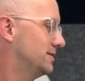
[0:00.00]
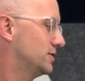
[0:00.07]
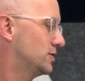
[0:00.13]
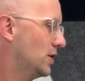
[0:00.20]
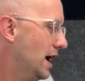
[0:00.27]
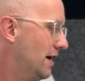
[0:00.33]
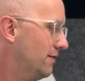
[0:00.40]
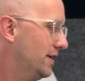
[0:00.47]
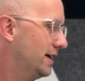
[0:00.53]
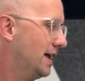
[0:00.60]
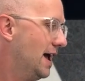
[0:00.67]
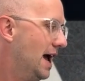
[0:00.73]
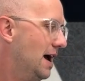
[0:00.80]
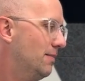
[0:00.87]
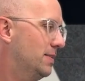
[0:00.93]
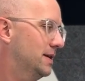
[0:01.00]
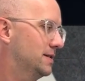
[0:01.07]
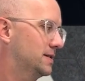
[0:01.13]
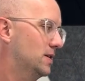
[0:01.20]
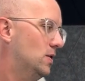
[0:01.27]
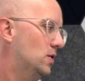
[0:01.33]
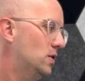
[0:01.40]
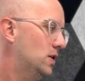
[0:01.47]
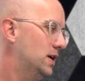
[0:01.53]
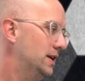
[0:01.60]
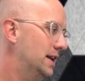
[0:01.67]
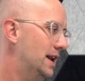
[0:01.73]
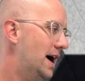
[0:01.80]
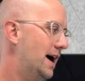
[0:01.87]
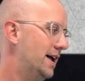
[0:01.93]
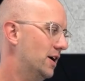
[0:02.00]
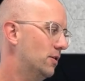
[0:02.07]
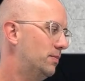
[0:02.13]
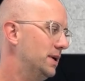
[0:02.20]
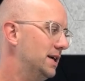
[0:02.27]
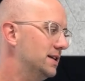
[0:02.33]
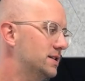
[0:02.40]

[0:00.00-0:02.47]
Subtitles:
traffic happens on an ILP,